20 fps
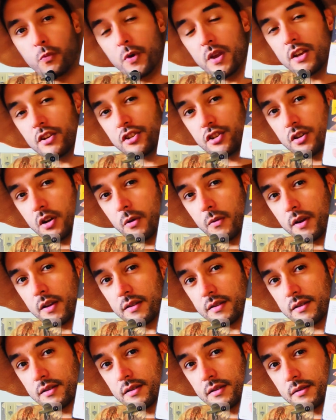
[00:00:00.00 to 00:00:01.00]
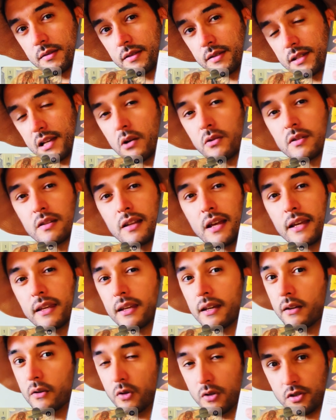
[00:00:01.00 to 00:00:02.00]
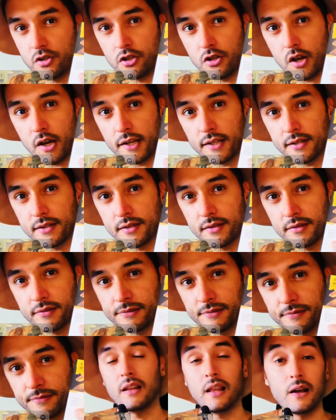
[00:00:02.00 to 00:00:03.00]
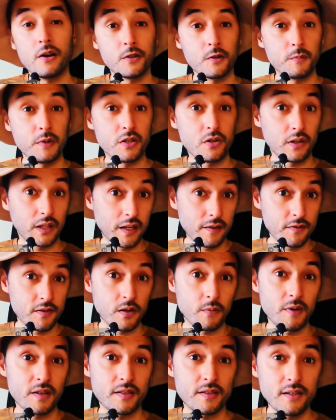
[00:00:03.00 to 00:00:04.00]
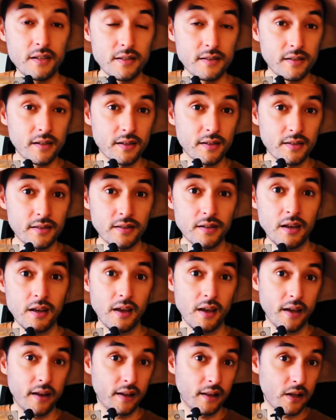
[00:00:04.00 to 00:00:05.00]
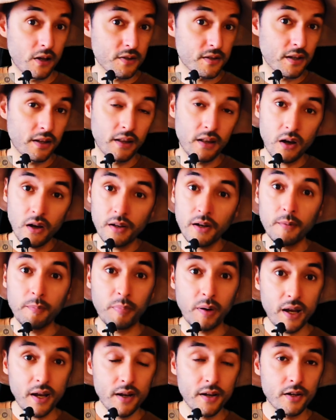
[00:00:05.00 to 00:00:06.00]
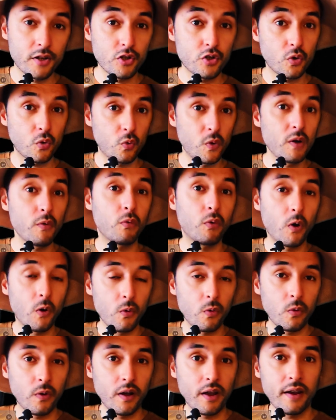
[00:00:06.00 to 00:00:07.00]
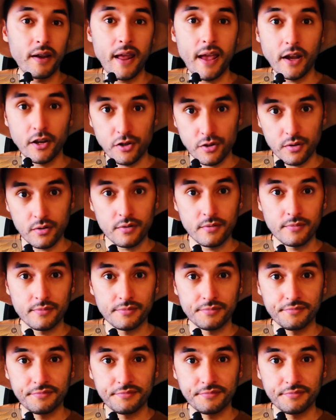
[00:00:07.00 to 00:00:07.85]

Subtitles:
Reassurance sounds like a good choice. It allows me to give some assistance and allows another player to reroll an action.